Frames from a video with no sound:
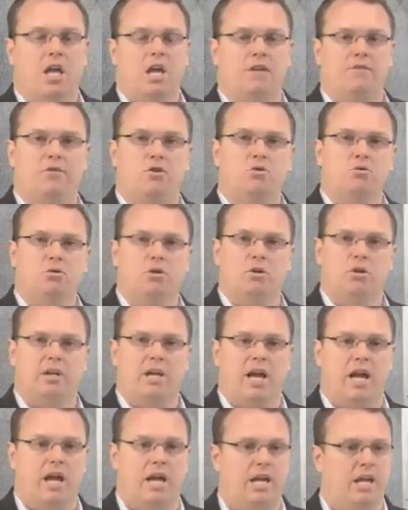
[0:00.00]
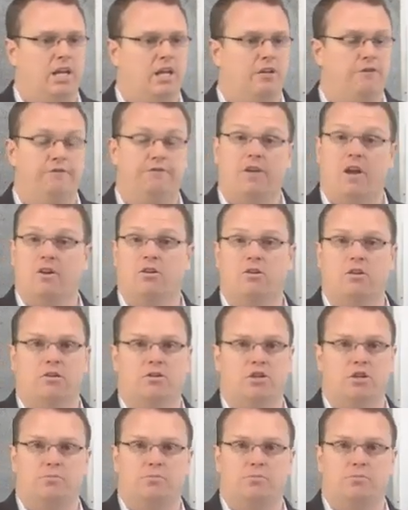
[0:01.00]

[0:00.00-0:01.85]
if you look at any vendor,